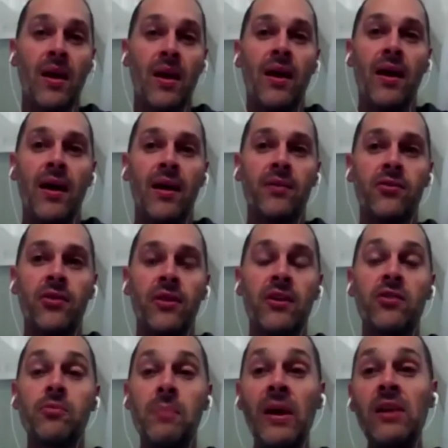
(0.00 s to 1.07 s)
And so they're
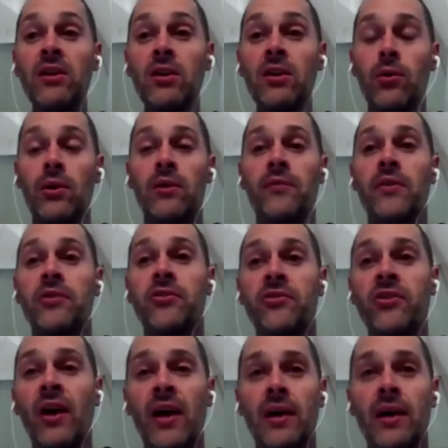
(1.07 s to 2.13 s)
spending all of this
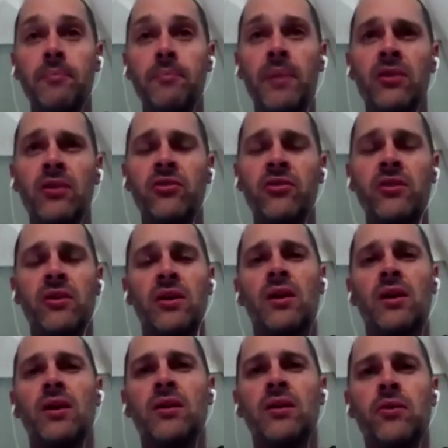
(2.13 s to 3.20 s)
time, but
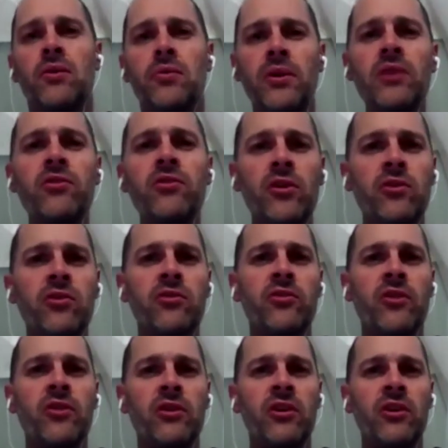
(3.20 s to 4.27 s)
the research is
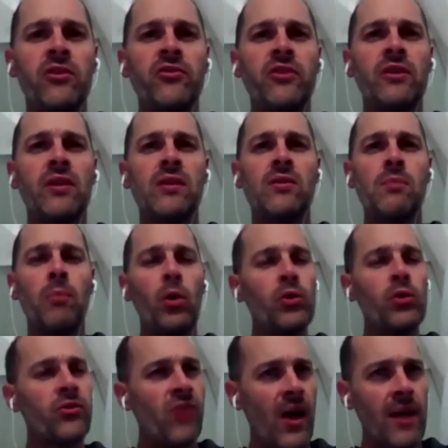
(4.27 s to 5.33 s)
suggesting that the more
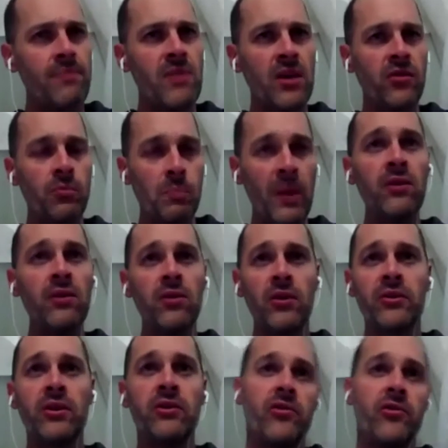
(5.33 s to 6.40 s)
time they spend on
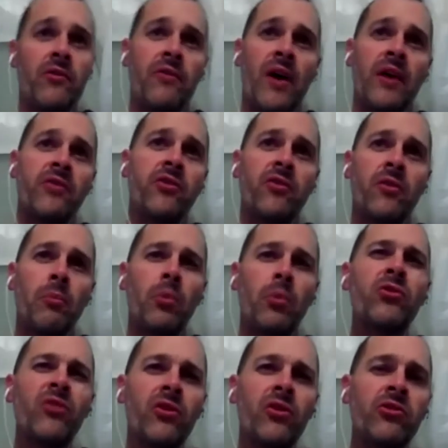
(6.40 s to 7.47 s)
these devices, the more
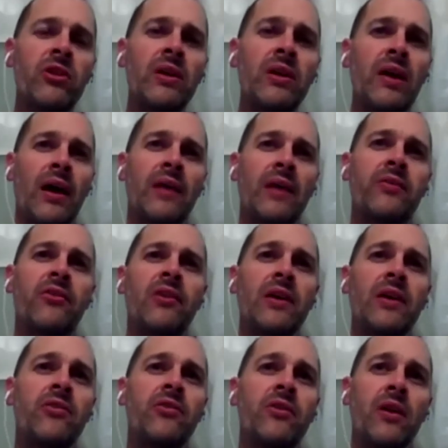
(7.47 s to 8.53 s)
socially
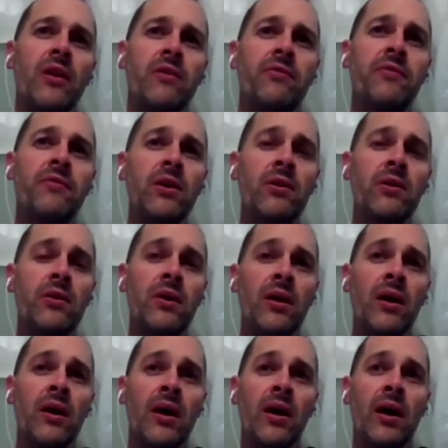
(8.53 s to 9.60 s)
isolated they feel,
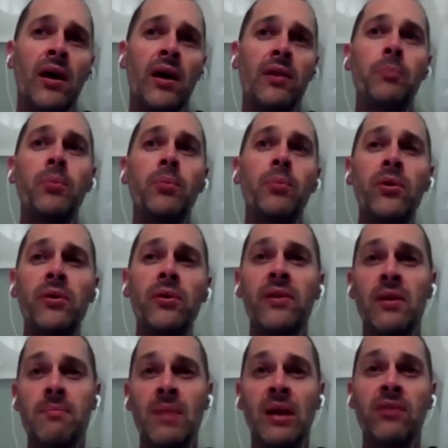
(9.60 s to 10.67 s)
and the poorer their
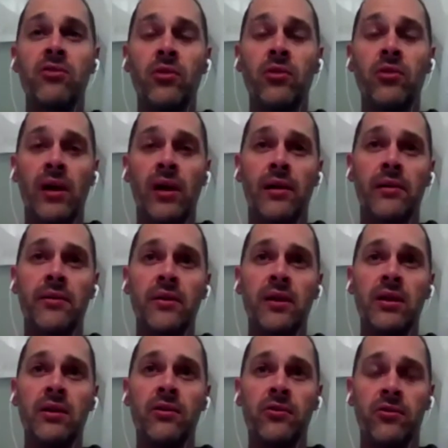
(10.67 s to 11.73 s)
mental health
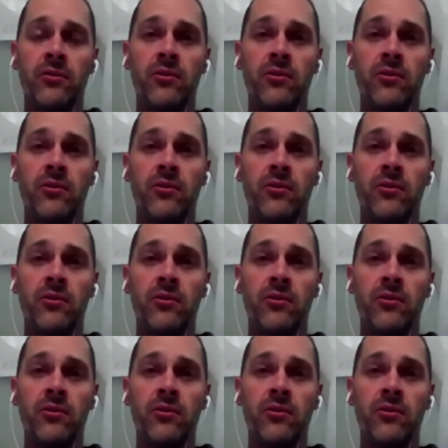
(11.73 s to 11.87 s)
is.